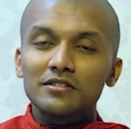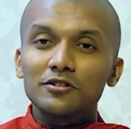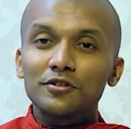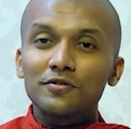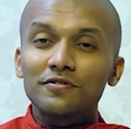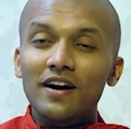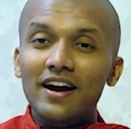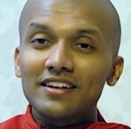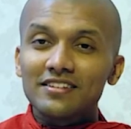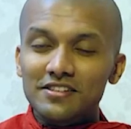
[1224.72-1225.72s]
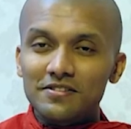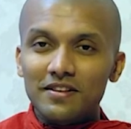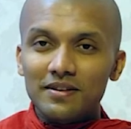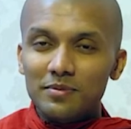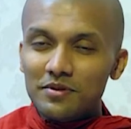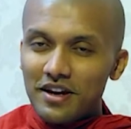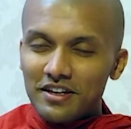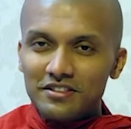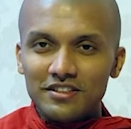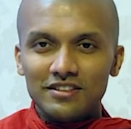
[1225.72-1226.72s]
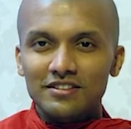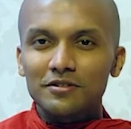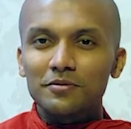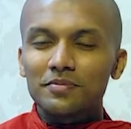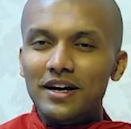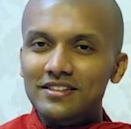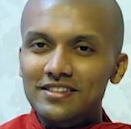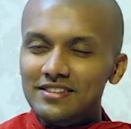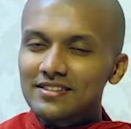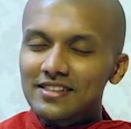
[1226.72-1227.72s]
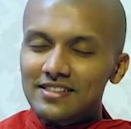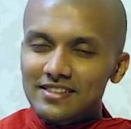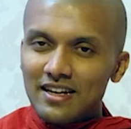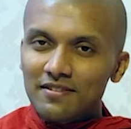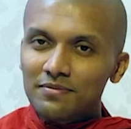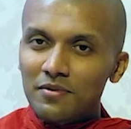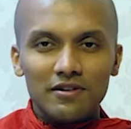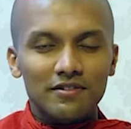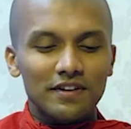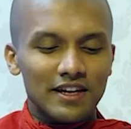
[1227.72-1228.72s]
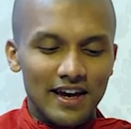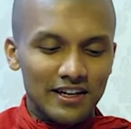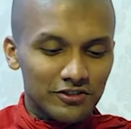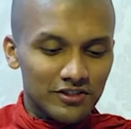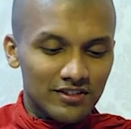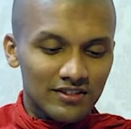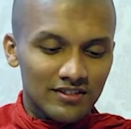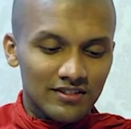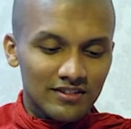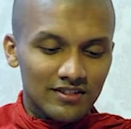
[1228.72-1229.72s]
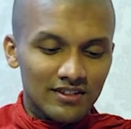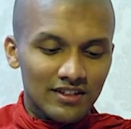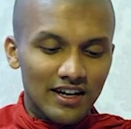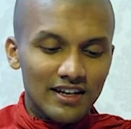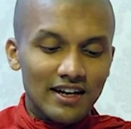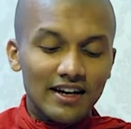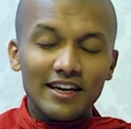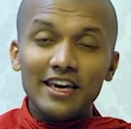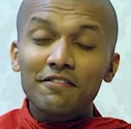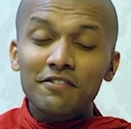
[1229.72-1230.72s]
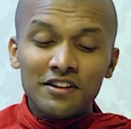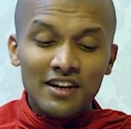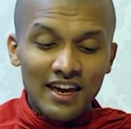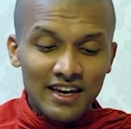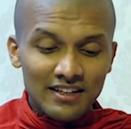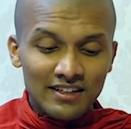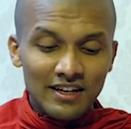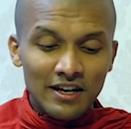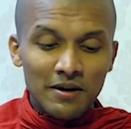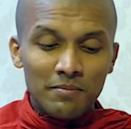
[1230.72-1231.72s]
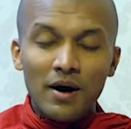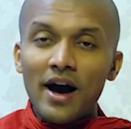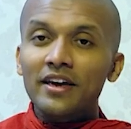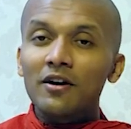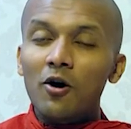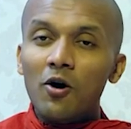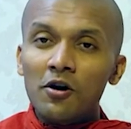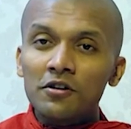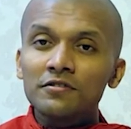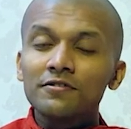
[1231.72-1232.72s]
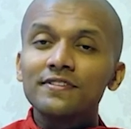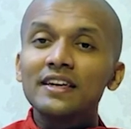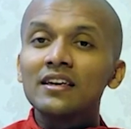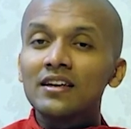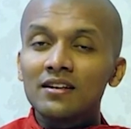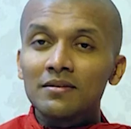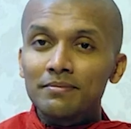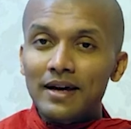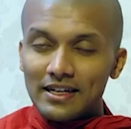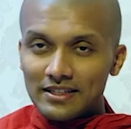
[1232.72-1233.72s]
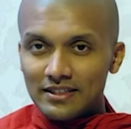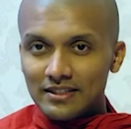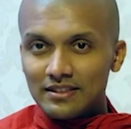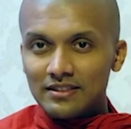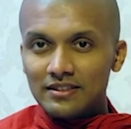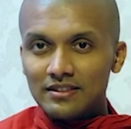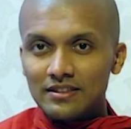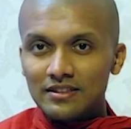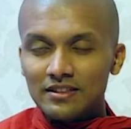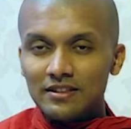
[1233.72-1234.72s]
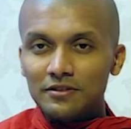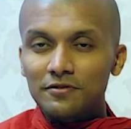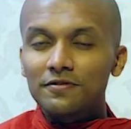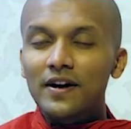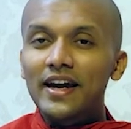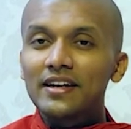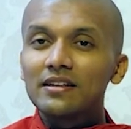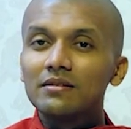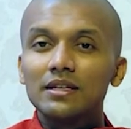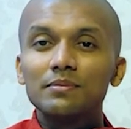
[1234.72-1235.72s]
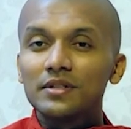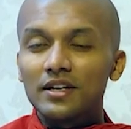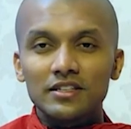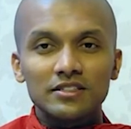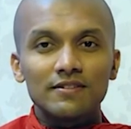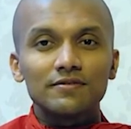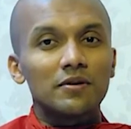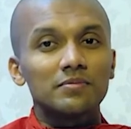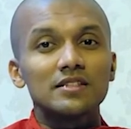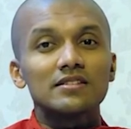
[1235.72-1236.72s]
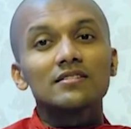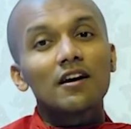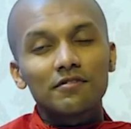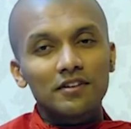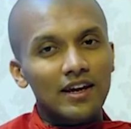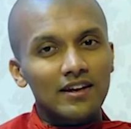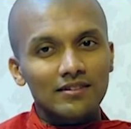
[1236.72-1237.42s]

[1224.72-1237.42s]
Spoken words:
to find this liberation, to practice this self-mortification. And I even ate my own fecal matter to find a liberation from this suffering.